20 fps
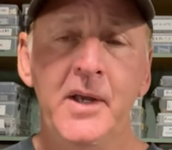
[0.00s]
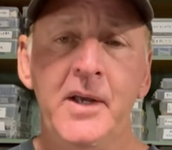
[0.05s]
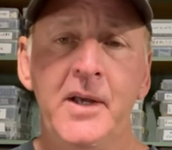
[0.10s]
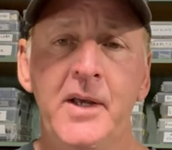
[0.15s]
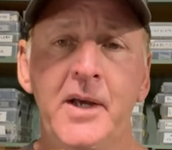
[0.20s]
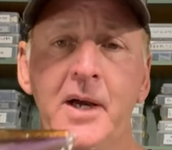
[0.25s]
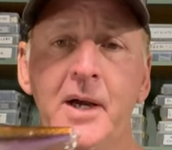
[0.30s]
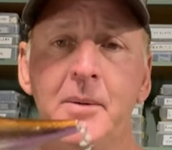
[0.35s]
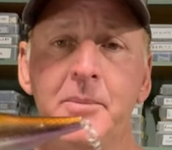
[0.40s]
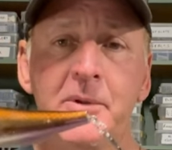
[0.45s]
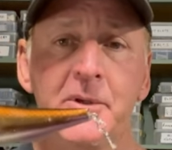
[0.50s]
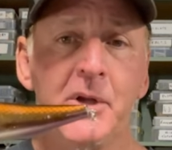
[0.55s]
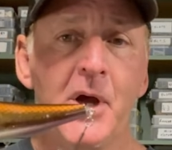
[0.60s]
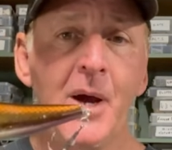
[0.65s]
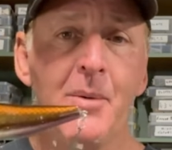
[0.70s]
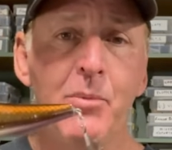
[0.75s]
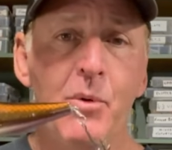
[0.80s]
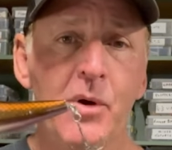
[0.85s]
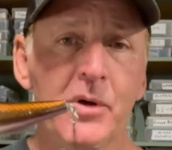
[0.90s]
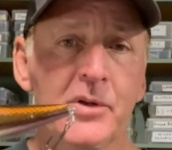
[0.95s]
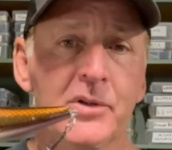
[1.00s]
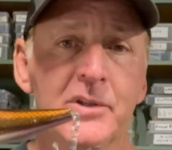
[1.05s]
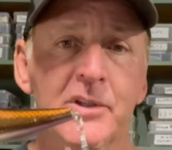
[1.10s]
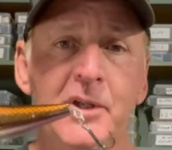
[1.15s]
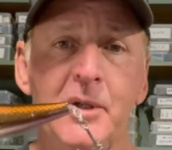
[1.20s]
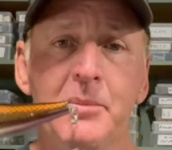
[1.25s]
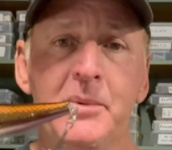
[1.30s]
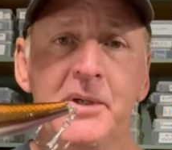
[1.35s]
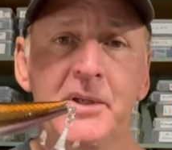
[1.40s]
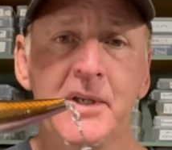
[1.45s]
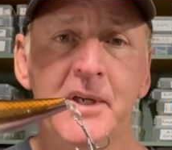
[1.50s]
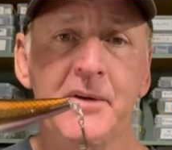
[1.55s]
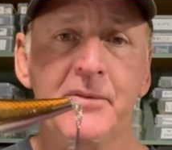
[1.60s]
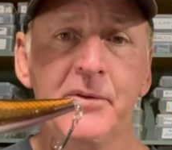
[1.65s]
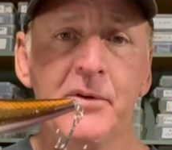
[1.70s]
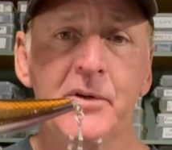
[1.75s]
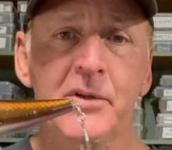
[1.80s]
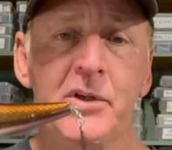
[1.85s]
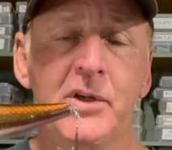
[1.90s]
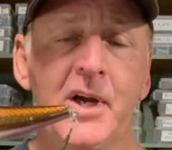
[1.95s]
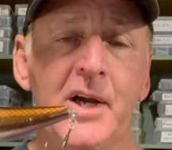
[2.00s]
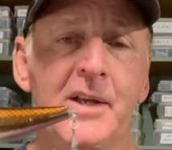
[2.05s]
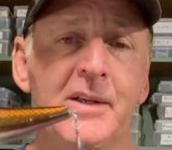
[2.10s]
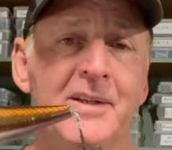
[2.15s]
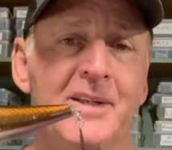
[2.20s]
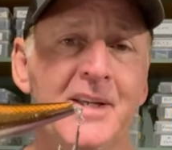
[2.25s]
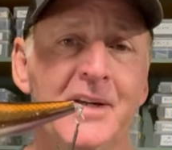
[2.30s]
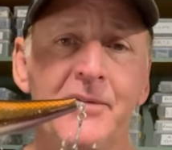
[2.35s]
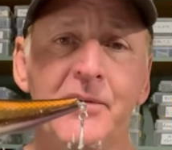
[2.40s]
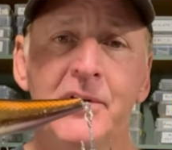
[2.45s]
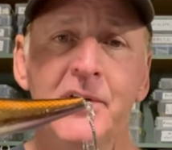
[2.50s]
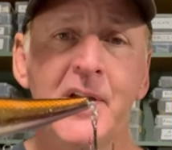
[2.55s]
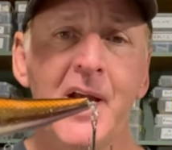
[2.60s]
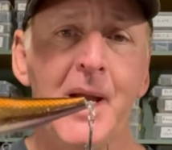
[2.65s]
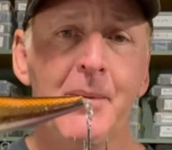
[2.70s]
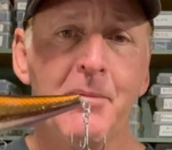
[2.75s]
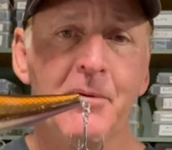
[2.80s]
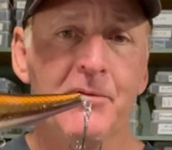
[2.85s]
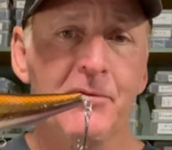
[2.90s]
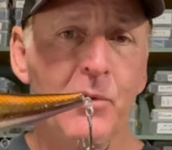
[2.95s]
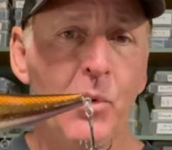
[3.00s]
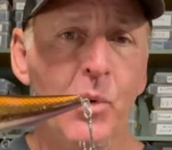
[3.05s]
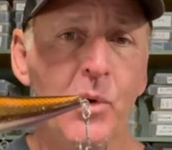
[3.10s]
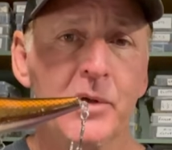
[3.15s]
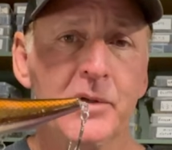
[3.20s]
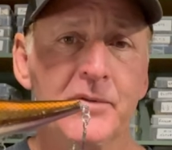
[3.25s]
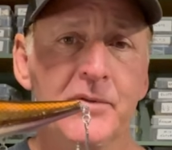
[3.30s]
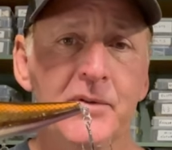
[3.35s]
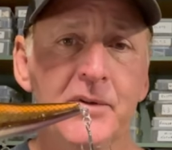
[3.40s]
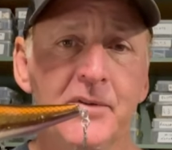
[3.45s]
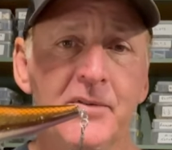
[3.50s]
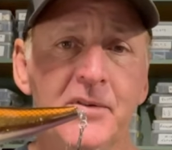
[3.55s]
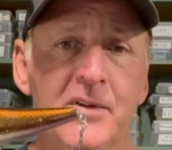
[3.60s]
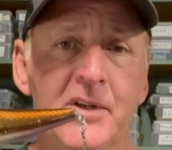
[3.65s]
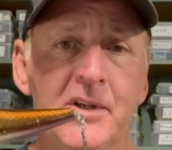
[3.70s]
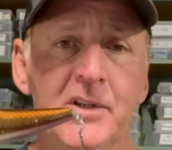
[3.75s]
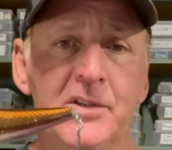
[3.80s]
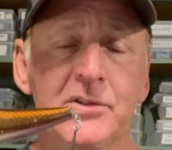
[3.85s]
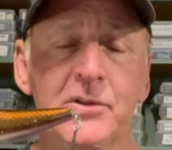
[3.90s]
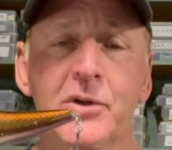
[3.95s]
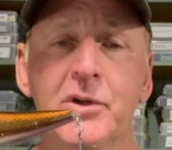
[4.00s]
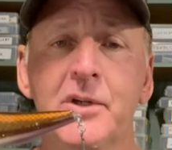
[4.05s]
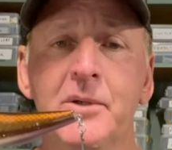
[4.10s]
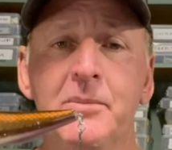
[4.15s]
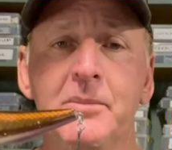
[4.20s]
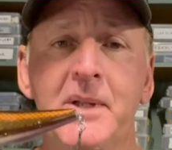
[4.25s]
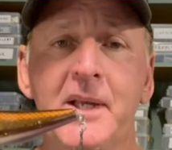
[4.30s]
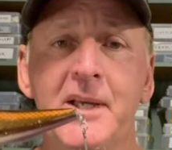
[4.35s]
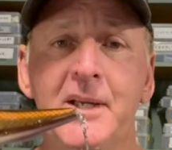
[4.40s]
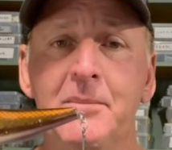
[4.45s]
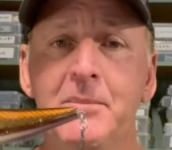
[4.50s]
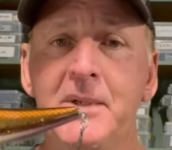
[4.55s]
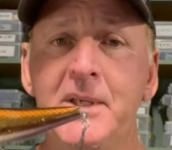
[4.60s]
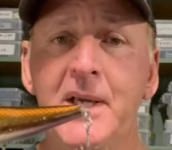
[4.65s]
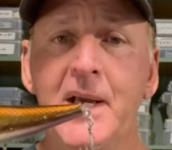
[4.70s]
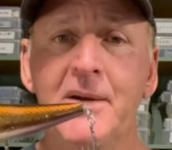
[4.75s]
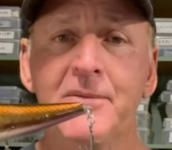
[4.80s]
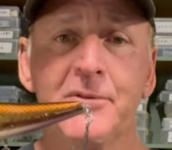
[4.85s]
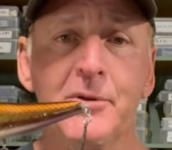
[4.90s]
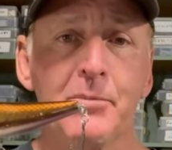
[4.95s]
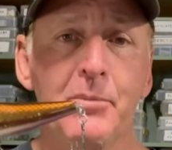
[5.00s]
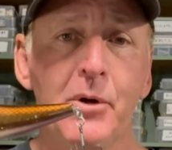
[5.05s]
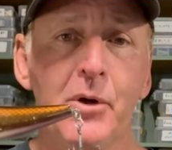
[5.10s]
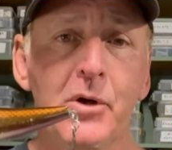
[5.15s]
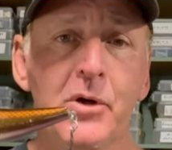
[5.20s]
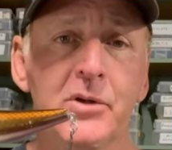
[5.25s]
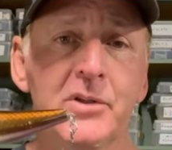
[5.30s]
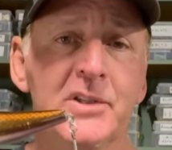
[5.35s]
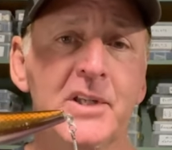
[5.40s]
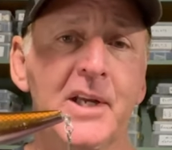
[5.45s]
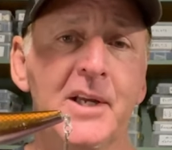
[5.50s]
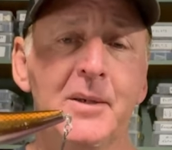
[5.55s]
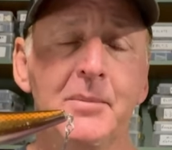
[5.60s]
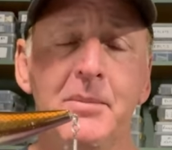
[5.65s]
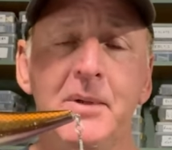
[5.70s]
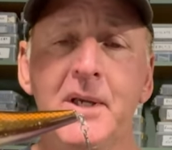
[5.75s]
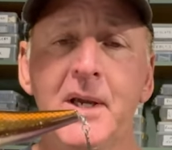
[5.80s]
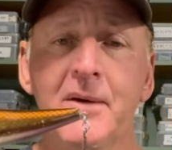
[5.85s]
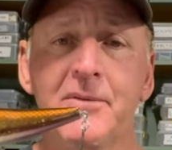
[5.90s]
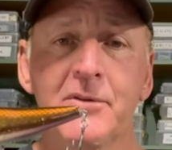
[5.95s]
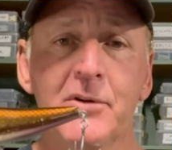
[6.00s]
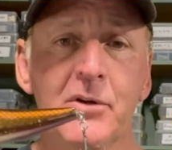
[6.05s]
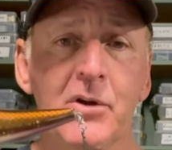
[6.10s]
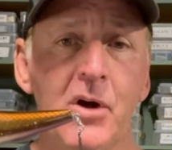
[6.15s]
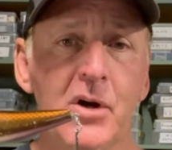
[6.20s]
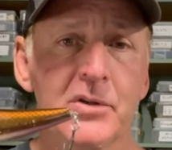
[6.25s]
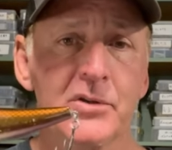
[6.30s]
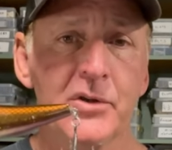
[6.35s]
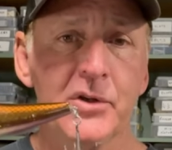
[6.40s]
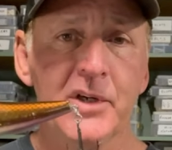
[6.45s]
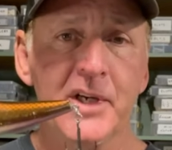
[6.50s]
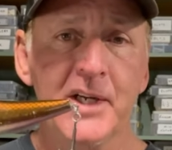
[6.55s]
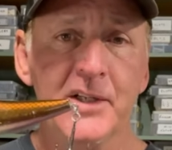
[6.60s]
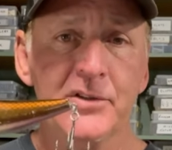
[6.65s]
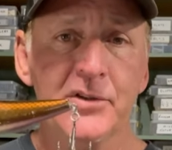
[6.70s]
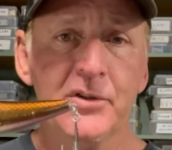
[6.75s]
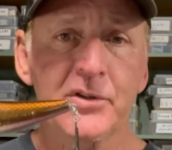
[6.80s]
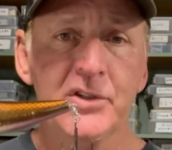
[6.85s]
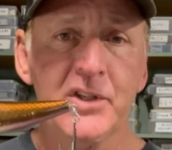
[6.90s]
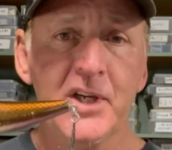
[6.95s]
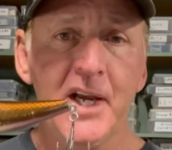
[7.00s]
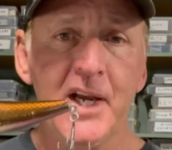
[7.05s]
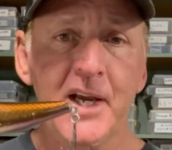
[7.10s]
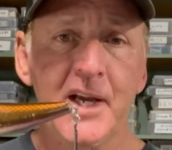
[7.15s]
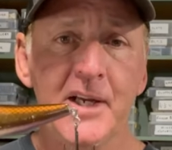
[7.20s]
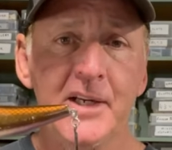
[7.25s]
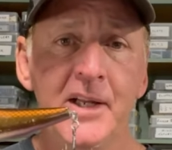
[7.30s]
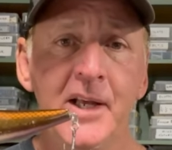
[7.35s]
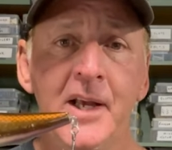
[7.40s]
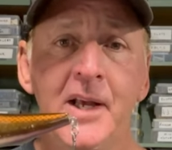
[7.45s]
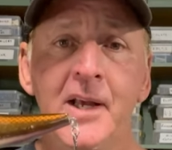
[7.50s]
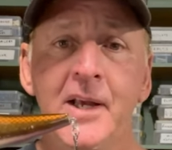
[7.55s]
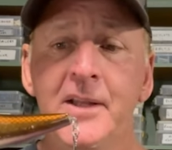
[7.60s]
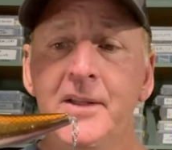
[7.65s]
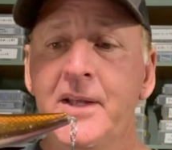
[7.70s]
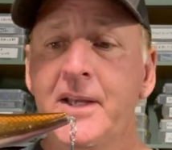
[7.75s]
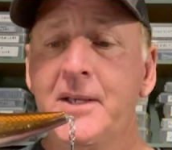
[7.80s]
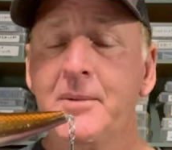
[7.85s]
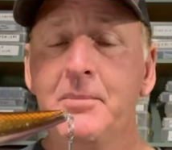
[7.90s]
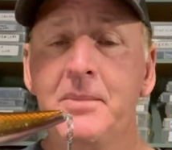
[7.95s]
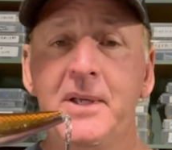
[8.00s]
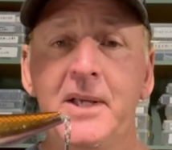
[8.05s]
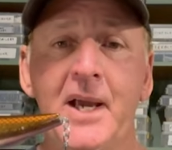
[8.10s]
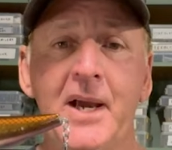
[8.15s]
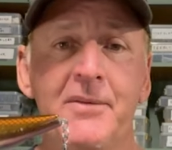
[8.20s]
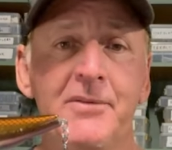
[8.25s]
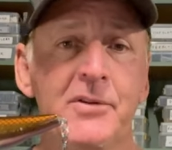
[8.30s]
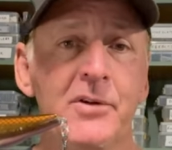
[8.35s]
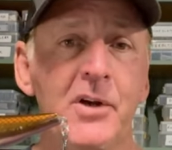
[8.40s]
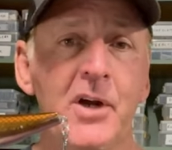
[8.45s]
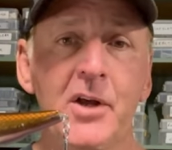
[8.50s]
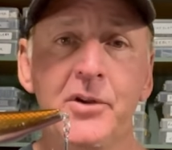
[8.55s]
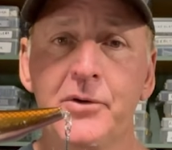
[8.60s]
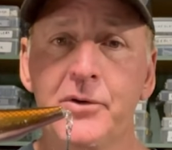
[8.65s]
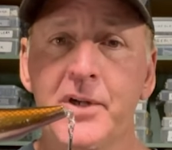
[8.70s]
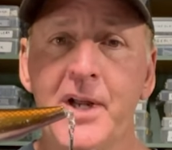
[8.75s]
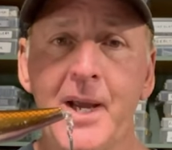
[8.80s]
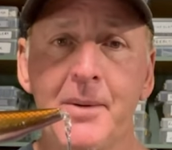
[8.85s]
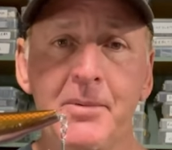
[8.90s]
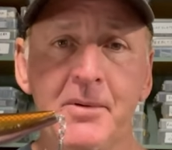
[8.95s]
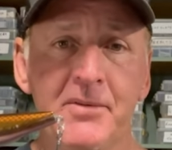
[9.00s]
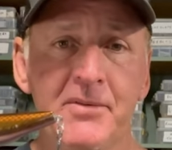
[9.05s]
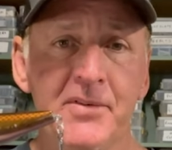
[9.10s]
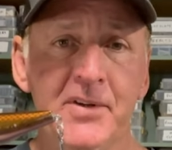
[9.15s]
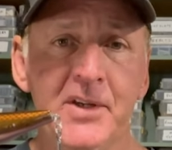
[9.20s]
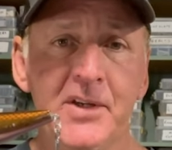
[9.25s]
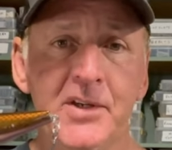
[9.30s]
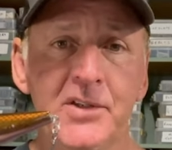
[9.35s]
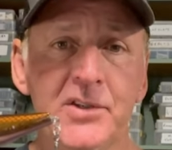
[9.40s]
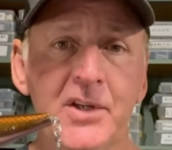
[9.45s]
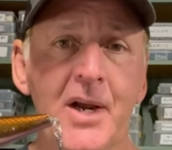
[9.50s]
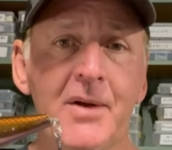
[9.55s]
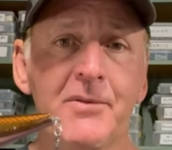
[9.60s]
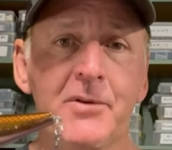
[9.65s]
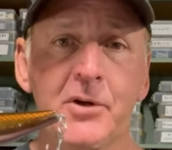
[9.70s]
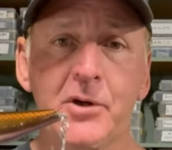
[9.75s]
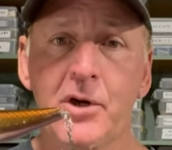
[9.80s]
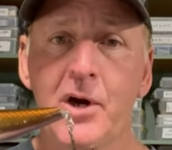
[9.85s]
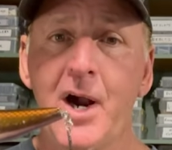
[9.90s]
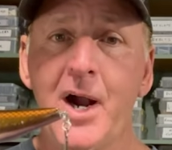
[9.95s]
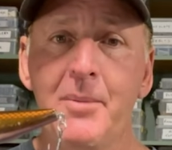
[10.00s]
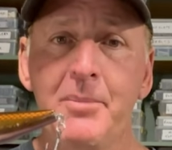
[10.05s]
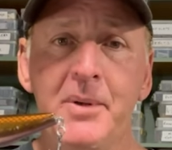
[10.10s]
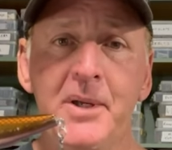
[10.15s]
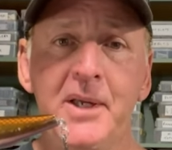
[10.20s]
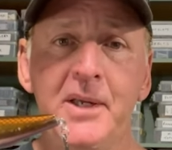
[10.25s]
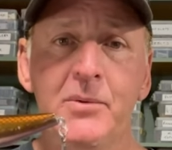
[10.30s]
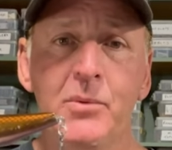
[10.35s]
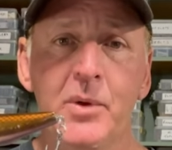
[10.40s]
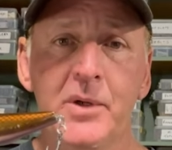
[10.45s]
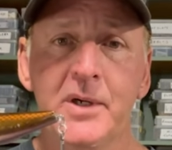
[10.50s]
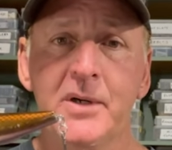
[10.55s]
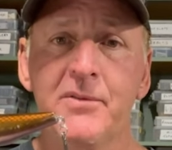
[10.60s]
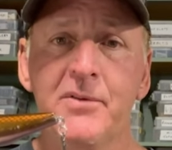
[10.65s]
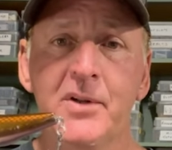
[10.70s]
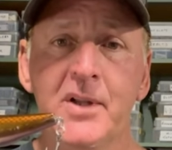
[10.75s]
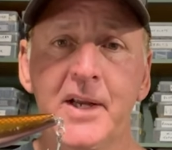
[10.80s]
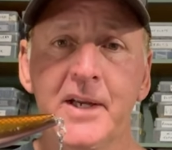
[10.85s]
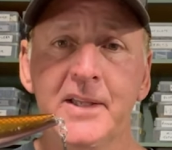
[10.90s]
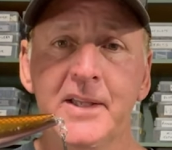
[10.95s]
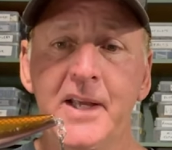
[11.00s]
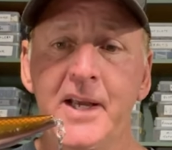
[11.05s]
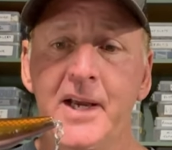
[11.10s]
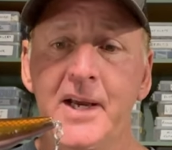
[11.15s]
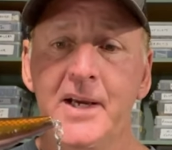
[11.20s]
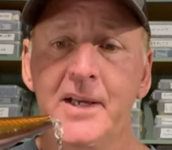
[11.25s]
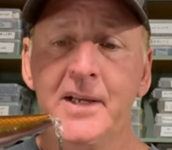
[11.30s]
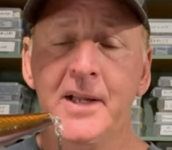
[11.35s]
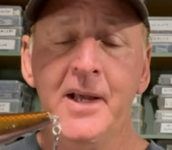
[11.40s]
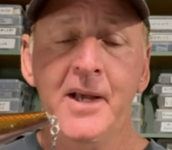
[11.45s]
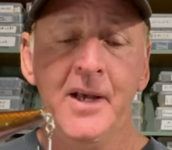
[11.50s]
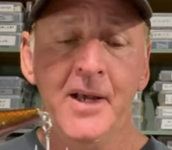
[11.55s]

the topwater is a little bit different. You got different type of forage for the fish. They can be after perch. They can be after larger gizzard shad. They can be after other type of fish, after crappie, whatever like that.